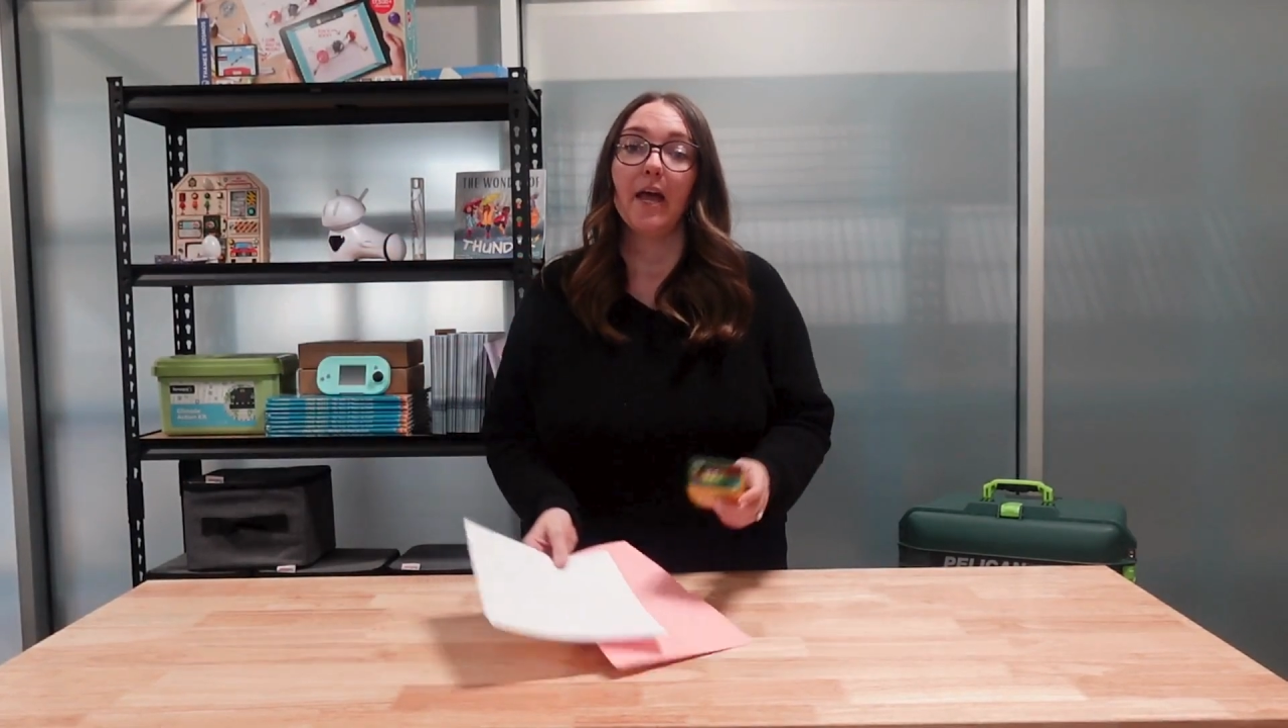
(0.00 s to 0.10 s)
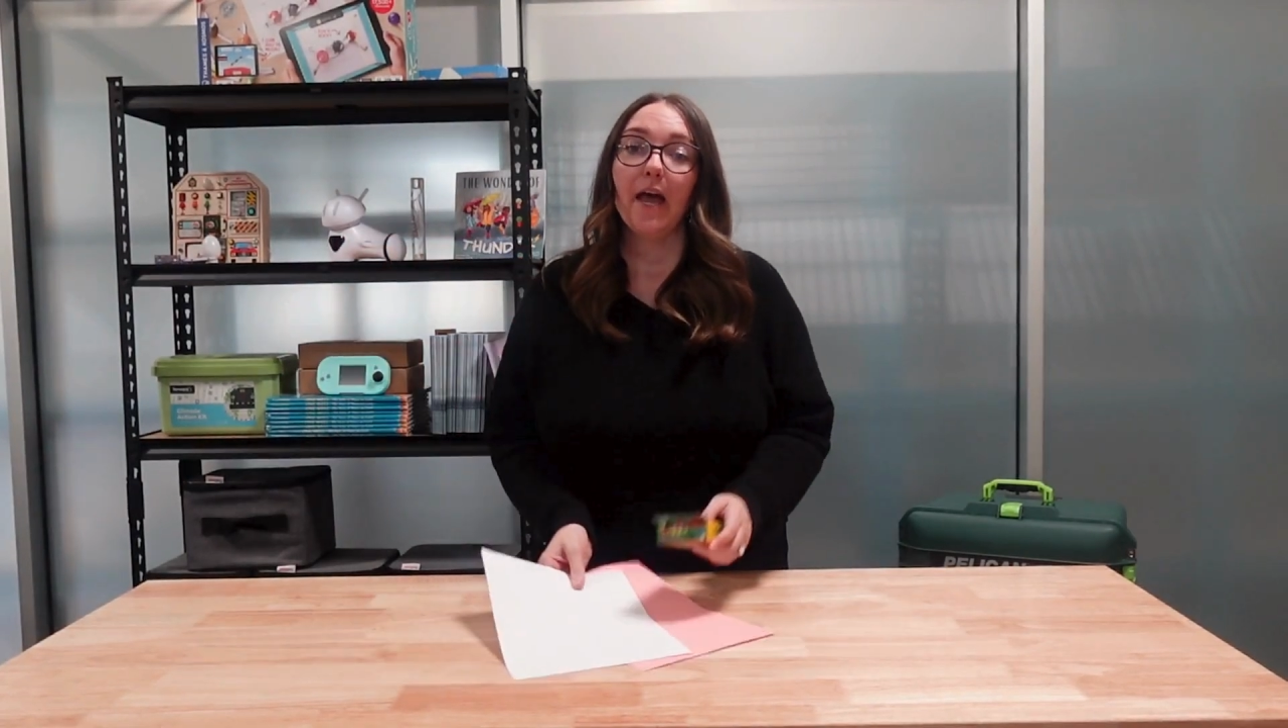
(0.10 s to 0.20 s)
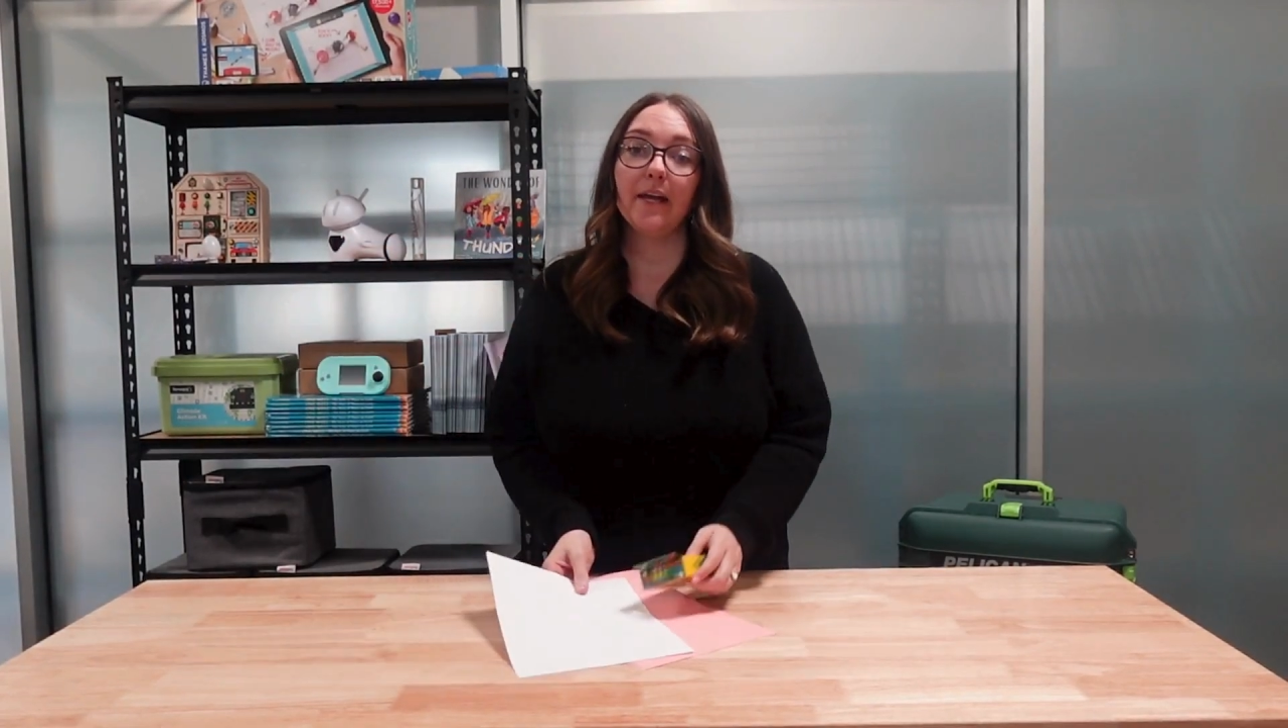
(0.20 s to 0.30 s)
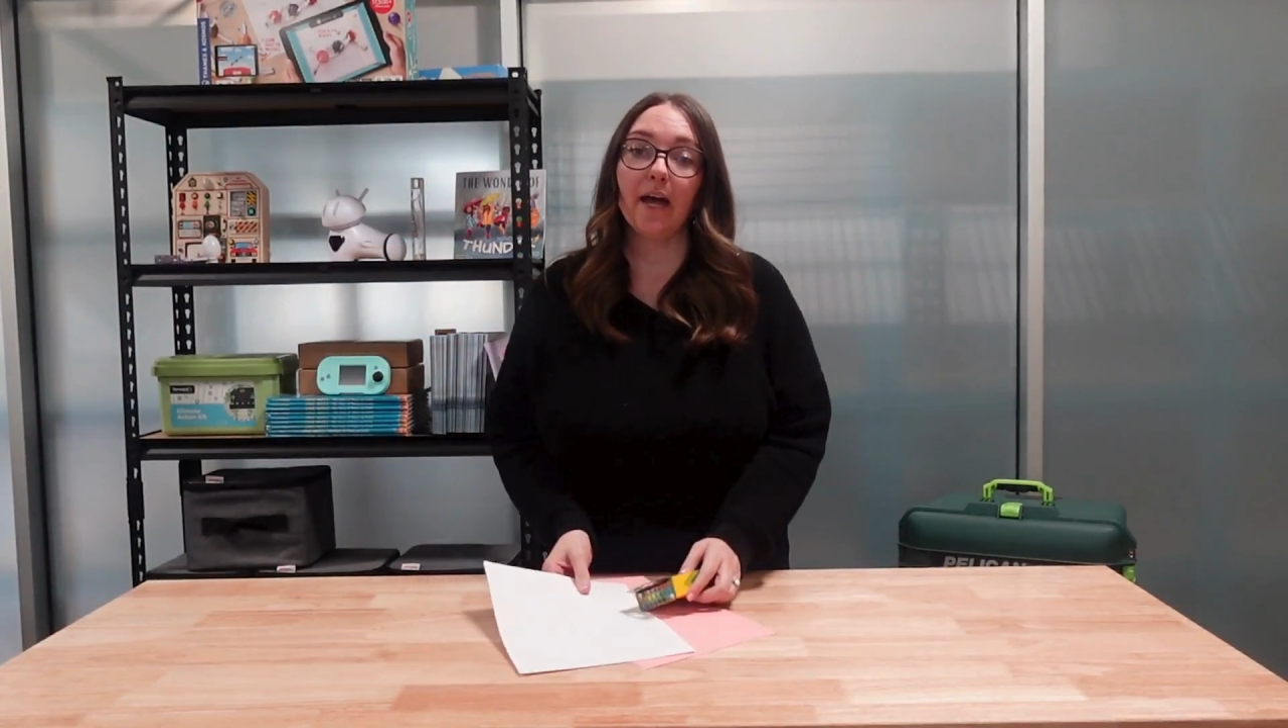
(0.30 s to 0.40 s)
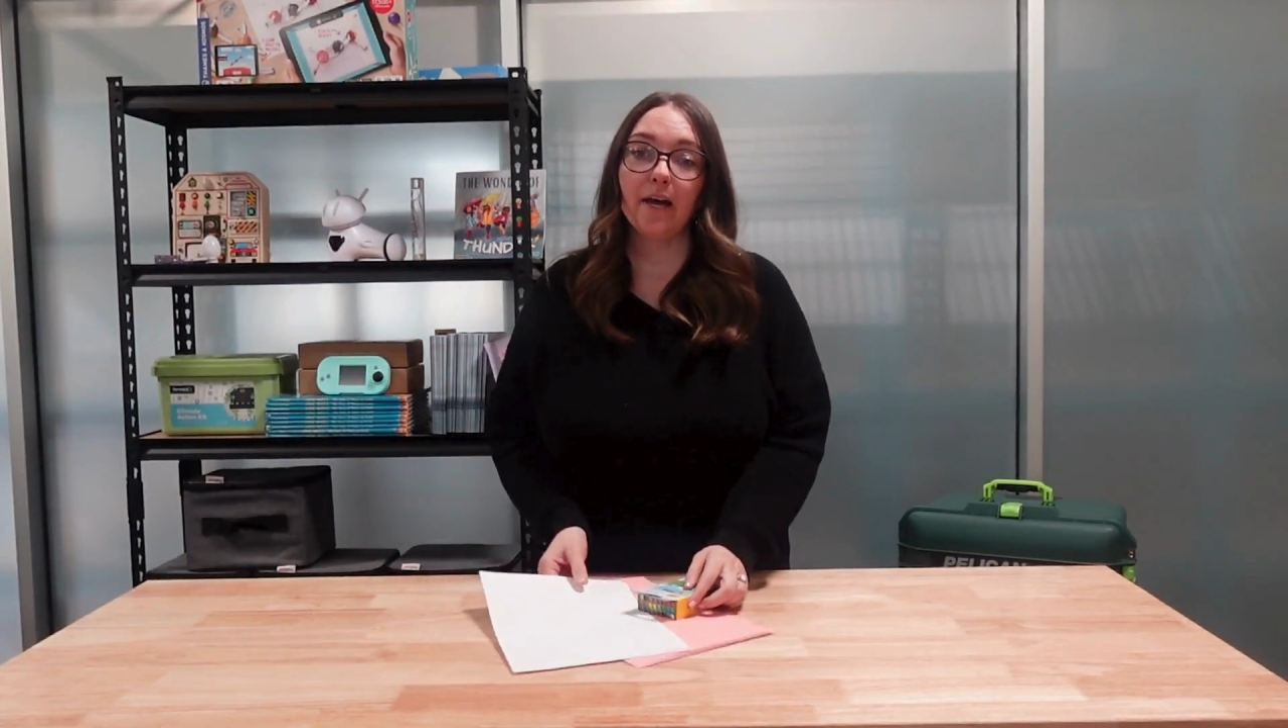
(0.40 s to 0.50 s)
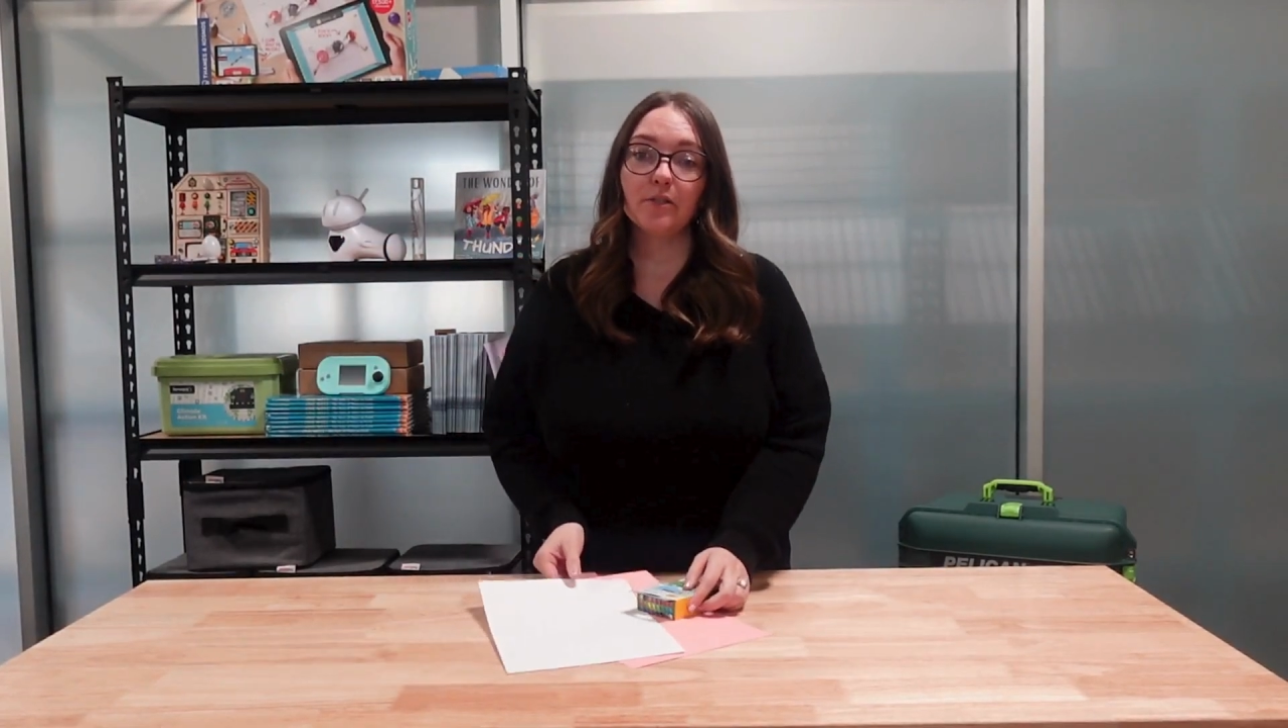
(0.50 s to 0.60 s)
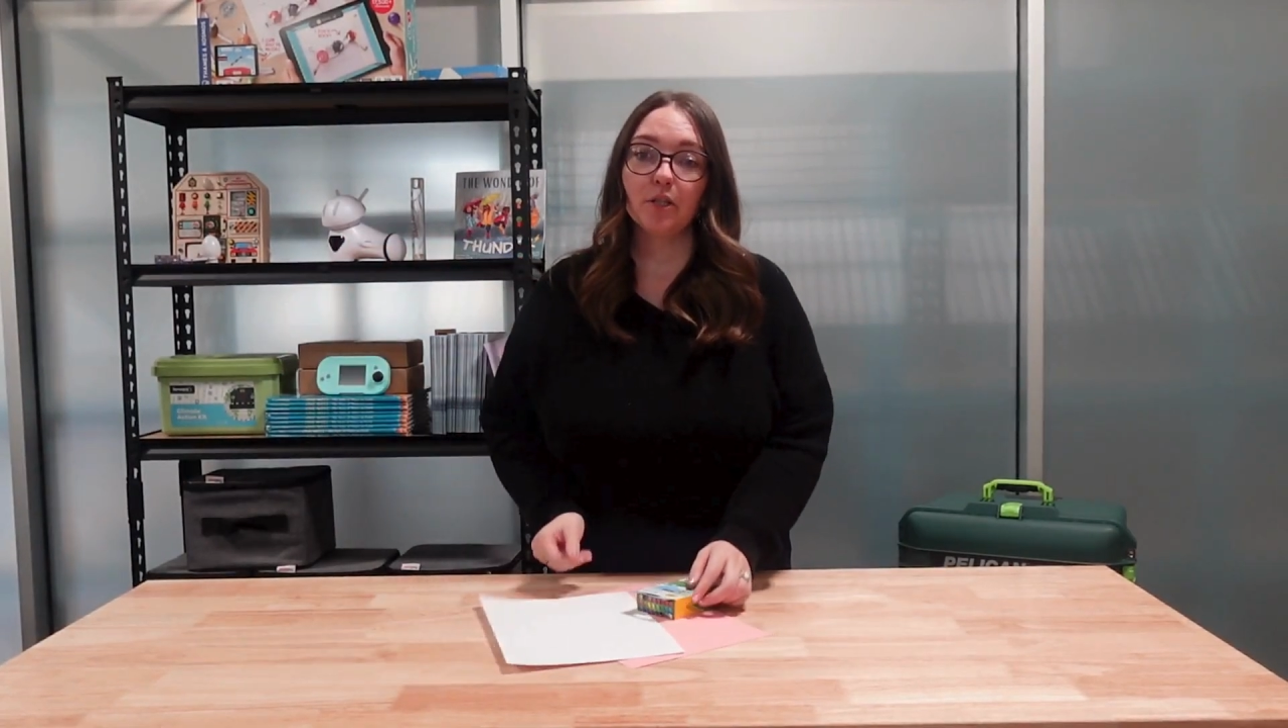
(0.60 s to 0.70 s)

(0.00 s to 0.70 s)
and ask